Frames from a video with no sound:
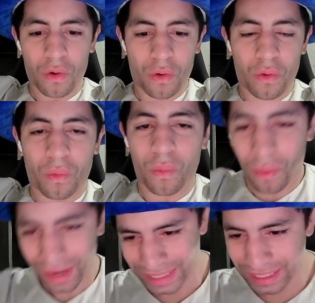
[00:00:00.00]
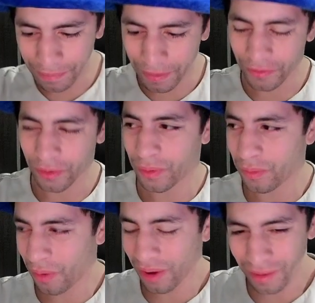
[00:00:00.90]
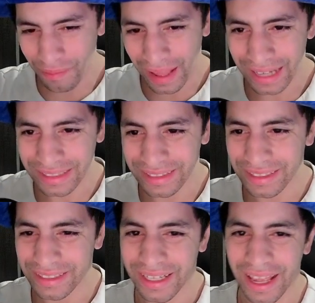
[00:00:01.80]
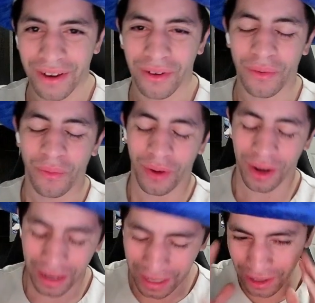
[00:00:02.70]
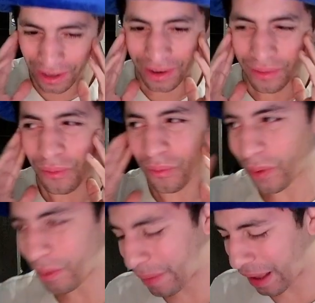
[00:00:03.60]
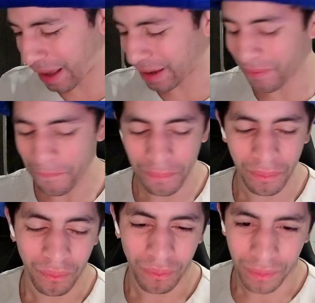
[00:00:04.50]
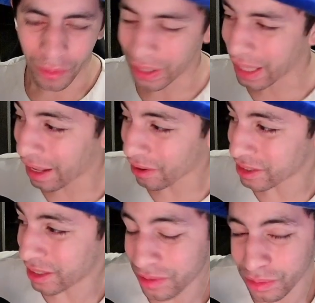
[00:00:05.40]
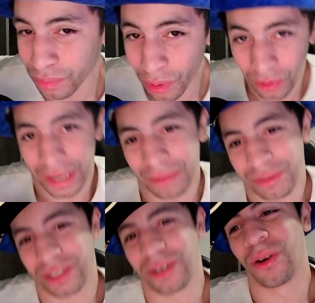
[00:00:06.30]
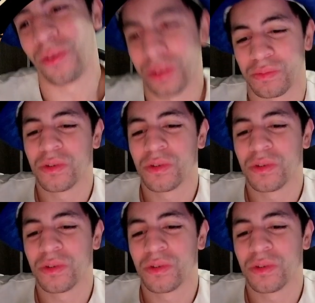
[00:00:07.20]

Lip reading: What is up, everyone? Welcome back to the channel. We're here, we're back, but we got ourselves some bowl games to go over.